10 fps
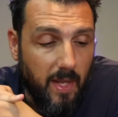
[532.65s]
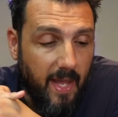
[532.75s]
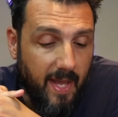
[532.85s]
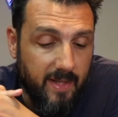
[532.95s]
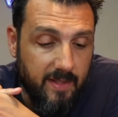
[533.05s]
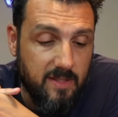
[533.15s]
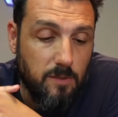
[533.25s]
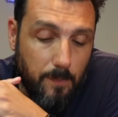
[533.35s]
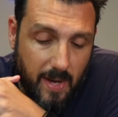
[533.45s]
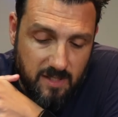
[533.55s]
And it
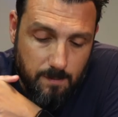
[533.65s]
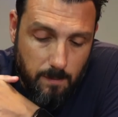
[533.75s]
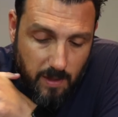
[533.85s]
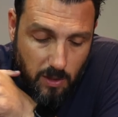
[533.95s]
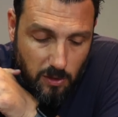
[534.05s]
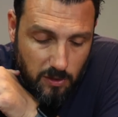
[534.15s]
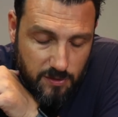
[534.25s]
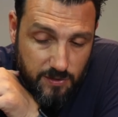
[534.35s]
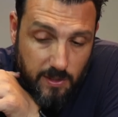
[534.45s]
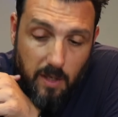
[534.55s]
surprised me
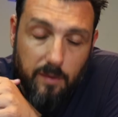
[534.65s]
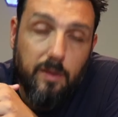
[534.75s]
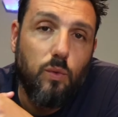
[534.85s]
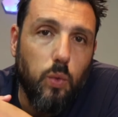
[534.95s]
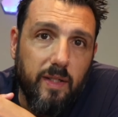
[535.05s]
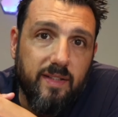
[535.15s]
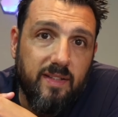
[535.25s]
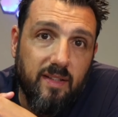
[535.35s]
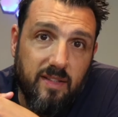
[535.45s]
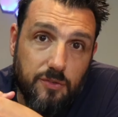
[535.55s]
because the
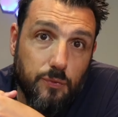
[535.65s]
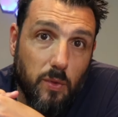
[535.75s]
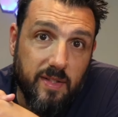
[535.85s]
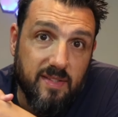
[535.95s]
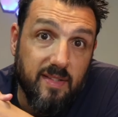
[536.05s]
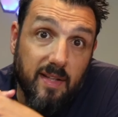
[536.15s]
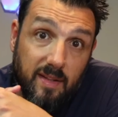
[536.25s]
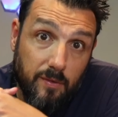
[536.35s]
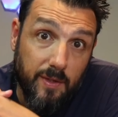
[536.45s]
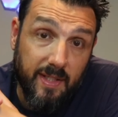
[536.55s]
quality this drone is
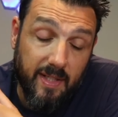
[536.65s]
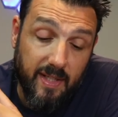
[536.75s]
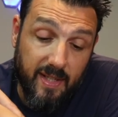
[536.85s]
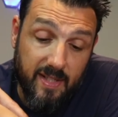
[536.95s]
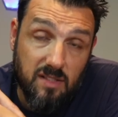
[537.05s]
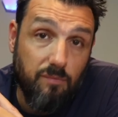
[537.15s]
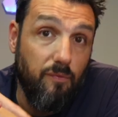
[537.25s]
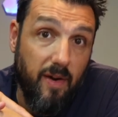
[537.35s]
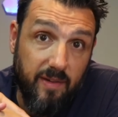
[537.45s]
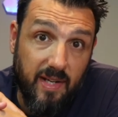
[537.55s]
delivering is
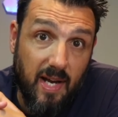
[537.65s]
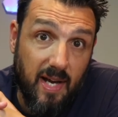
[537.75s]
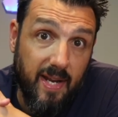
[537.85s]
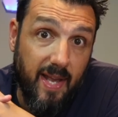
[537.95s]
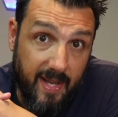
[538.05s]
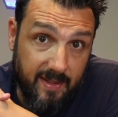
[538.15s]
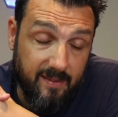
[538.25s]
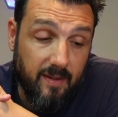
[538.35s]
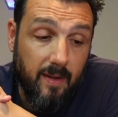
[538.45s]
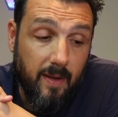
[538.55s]
very high end.